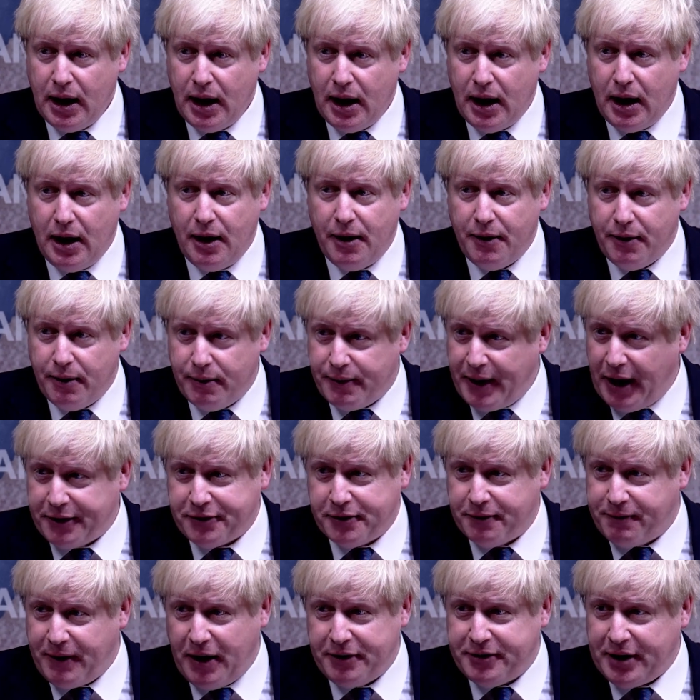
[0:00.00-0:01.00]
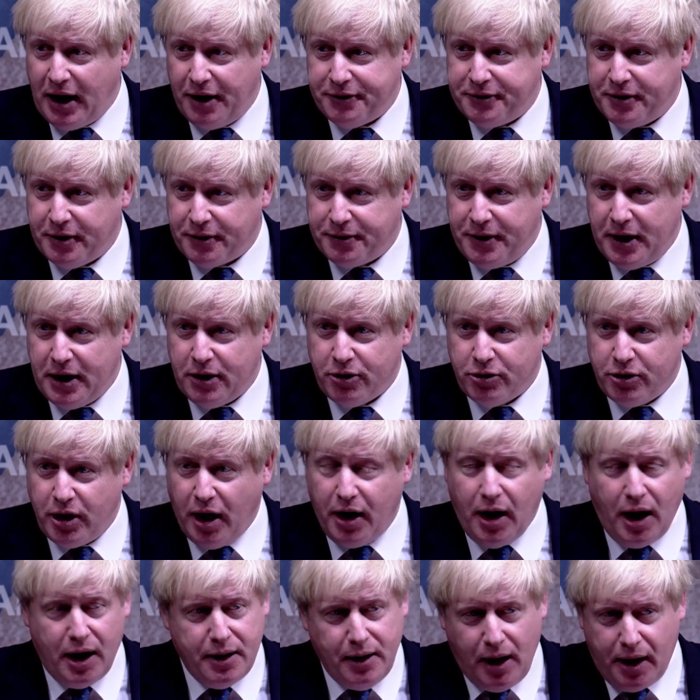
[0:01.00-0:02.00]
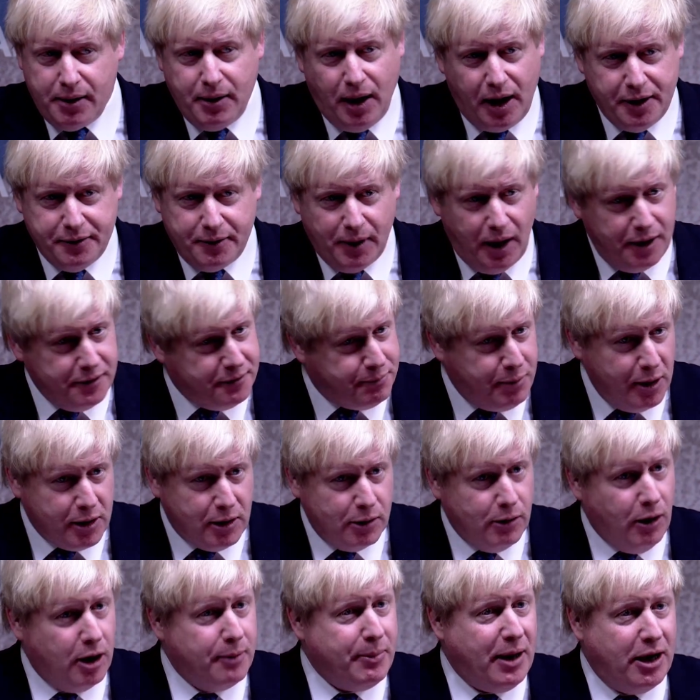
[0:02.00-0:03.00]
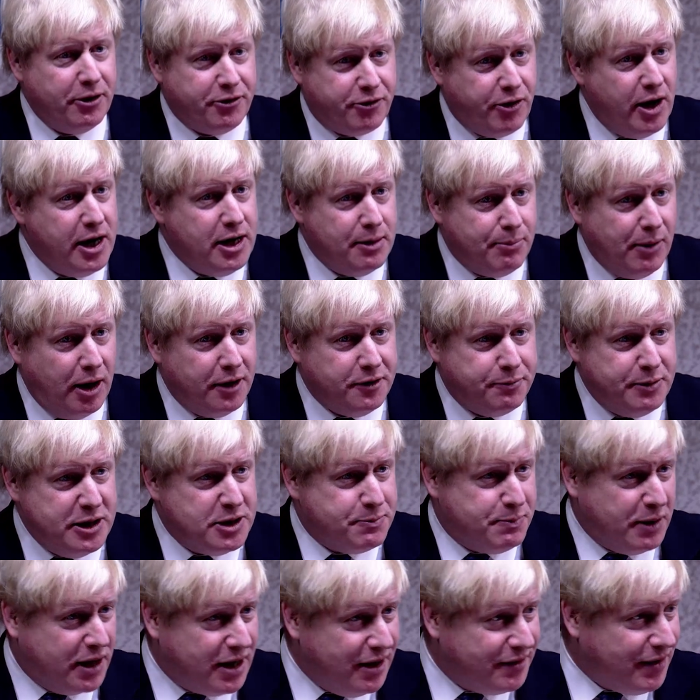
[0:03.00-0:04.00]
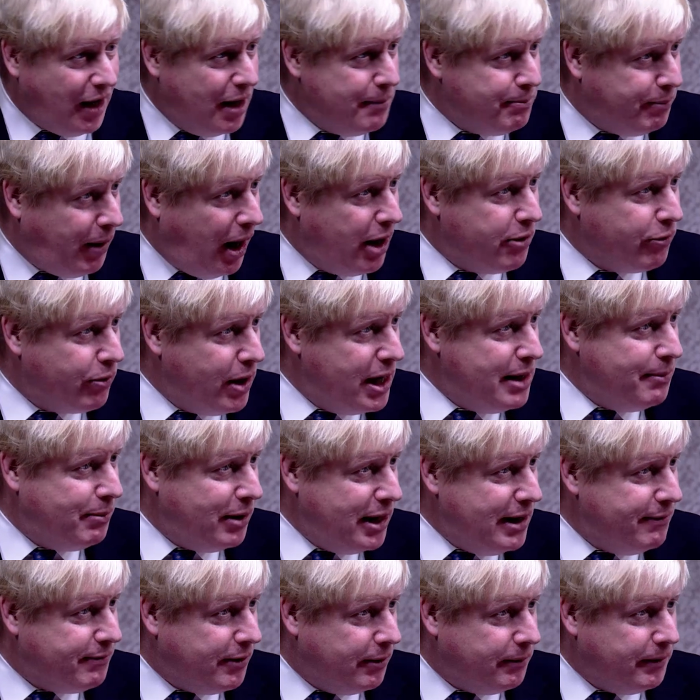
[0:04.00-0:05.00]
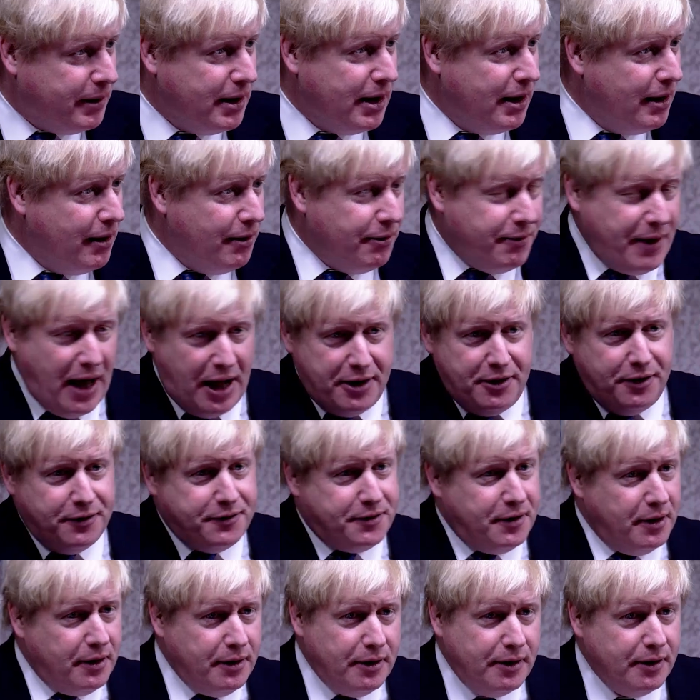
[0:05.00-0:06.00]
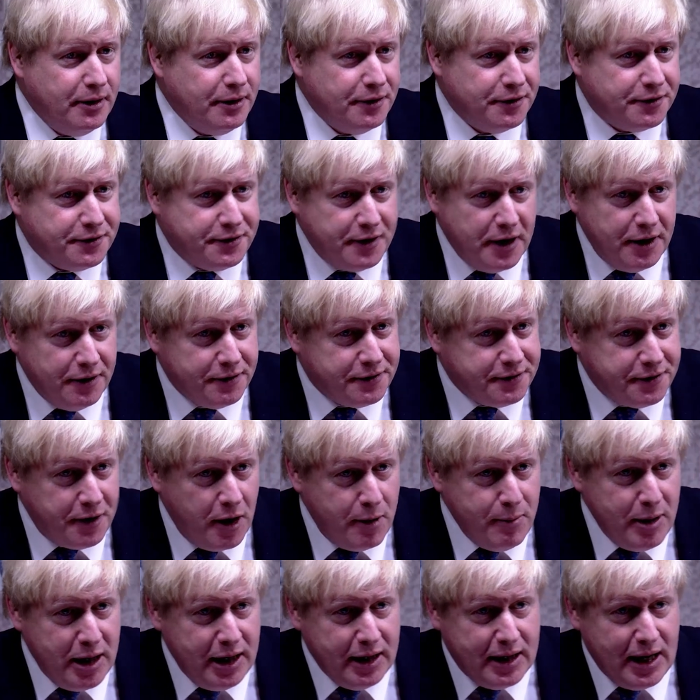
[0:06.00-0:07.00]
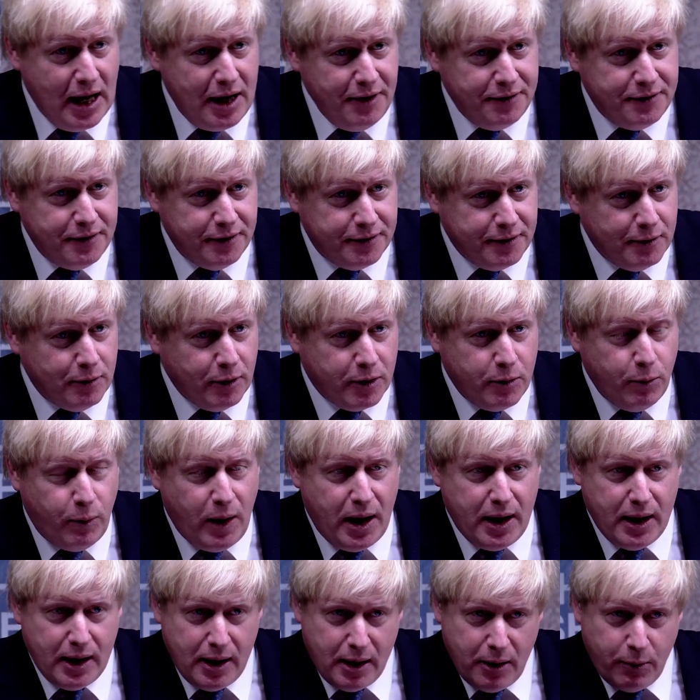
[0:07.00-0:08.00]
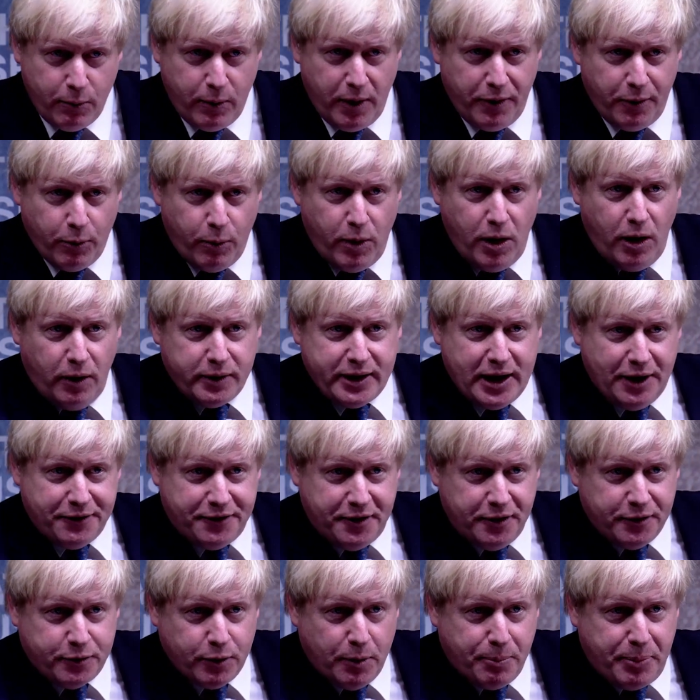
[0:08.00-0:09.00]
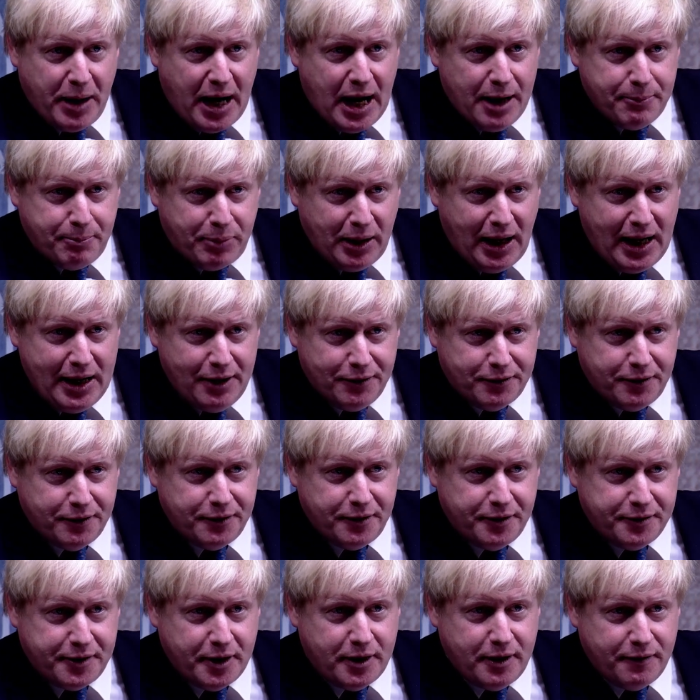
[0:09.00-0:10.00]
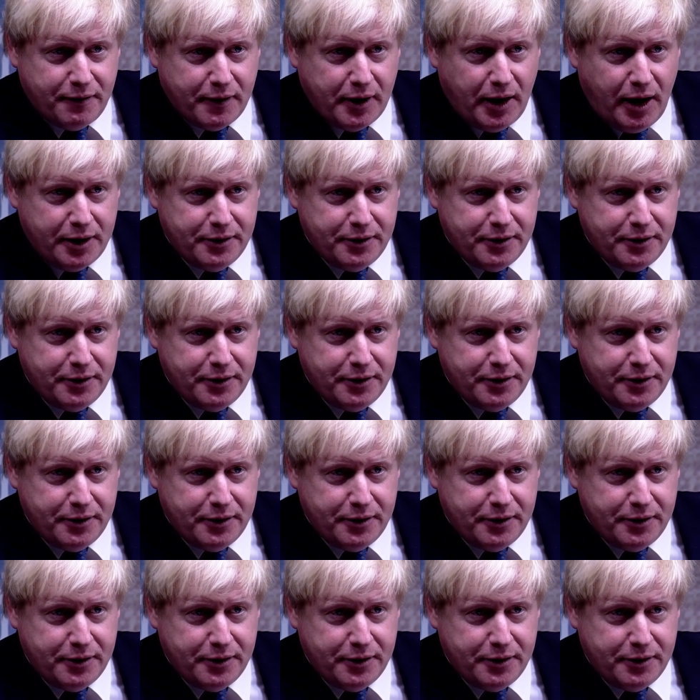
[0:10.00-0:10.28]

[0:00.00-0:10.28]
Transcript: Uh, that's a fantastic thing. I, I, I spoke a lot about trade in my speech because I, I really believe that that is the, in so many cases, you look at where, when the world gets into a bad place, as it did in the